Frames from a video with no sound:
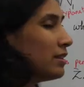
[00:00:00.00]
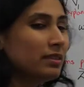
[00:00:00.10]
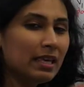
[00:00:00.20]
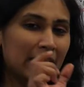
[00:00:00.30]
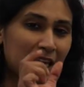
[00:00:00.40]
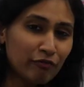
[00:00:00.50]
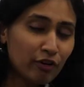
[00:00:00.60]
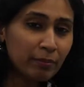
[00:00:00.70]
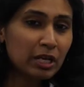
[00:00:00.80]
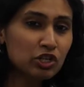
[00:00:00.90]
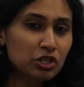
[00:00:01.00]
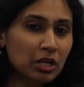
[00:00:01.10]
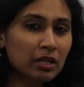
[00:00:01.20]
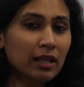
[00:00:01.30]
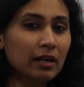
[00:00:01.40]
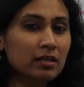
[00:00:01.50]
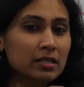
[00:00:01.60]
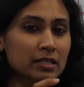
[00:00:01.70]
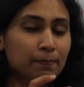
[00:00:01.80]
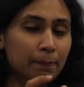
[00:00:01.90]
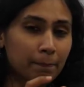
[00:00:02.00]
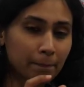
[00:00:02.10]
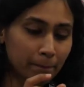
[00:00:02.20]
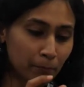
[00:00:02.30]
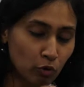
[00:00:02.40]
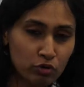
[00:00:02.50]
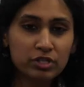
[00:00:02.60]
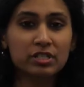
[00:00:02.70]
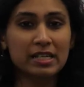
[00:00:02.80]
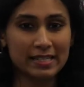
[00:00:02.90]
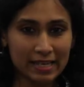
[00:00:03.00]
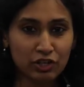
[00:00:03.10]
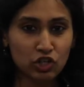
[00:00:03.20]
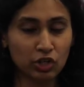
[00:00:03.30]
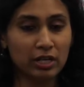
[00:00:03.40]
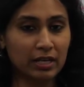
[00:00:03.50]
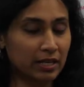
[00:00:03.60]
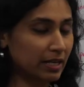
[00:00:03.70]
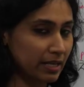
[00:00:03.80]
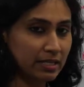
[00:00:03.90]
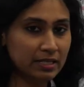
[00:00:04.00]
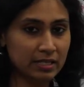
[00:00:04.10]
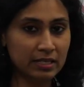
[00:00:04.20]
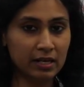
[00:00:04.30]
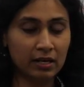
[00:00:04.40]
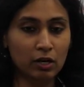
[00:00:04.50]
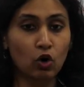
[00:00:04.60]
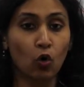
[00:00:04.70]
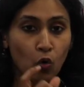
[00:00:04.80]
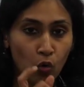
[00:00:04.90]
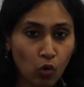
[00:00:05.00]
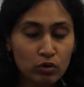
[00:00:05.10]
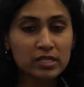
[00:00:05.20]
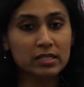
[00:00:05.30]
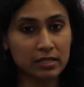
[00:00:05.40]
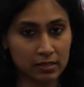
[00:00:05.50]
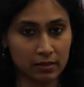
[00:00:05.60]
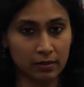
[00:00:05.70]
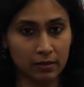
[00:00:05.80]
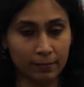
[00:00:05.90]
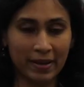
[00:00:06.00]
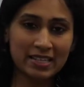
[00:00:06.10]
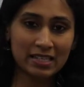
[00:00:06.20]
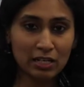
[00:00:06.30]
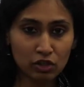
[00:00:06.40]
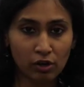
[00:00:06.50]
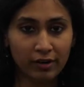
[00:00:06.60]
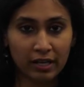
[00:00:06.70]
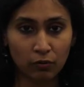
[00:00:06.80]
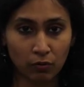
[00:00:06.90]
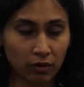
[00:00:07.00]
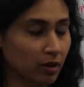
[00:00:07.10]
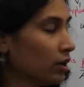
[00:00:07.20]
The information that is most essential is whose pencil is already known.